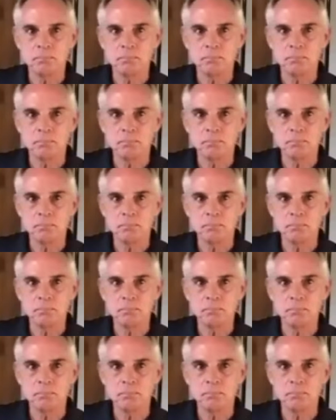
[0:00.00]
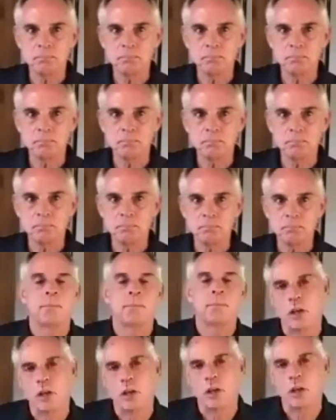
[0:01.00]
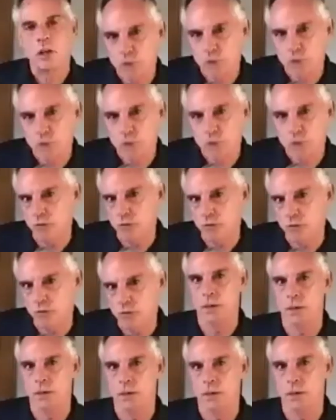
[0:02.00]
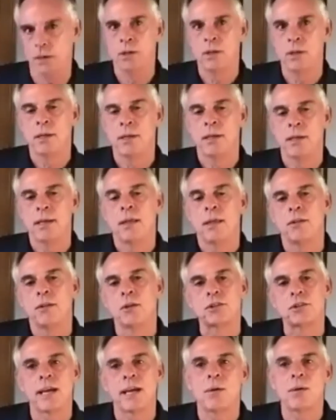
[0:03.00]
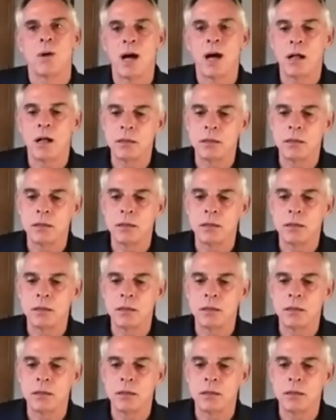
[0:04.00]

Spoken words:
in it, but if you interview people, they'll say, well,